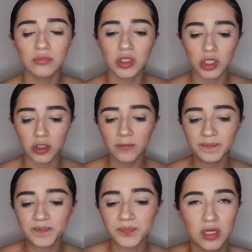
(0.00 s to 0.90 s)
You know,
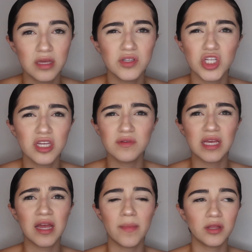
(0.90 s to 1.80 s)
she keeps
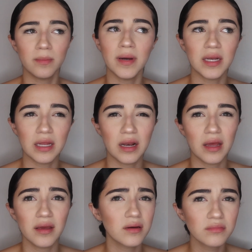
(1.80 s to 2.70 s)
saying about the money.
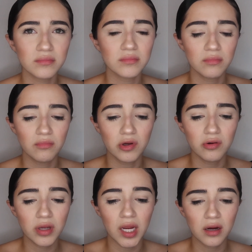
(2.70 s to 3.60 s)
Like, we
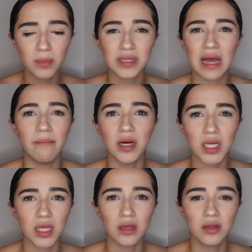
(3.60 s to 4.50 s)
don't care about that
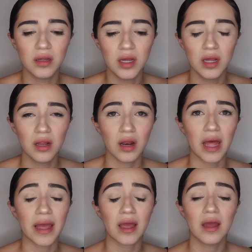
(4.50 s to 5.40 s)
money.
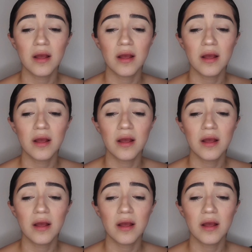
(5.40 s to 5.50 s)
Like,